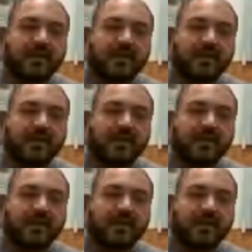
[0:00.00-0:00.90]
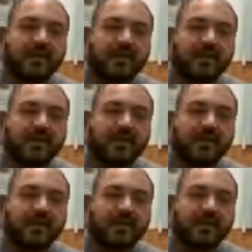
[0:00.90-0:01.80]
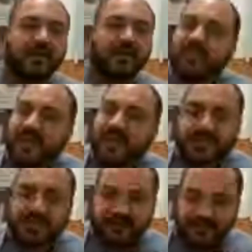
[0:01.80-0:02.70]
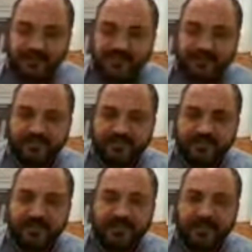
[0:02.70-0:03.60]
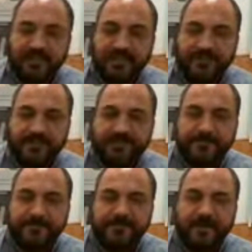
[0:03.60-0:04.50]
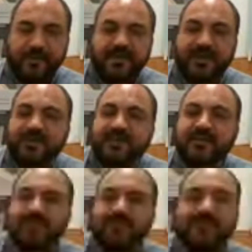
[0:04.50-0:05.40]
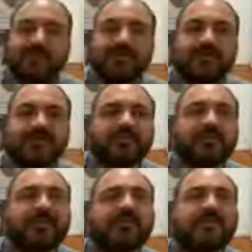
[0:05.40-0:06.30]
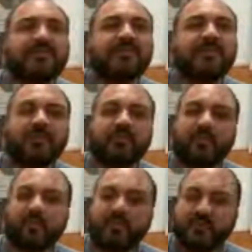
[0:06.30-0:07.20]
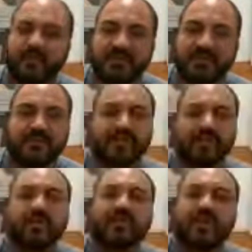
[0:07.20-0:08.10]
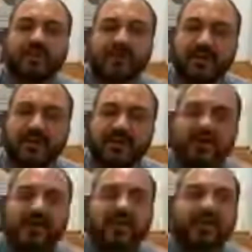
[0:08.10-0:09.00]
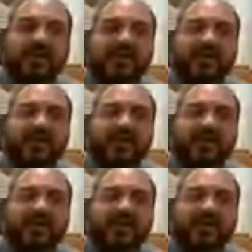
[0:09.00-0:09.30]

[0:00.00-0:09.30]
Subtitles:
Now, classic something that was produced, some literary work or work of art or anything, in fact, that was produced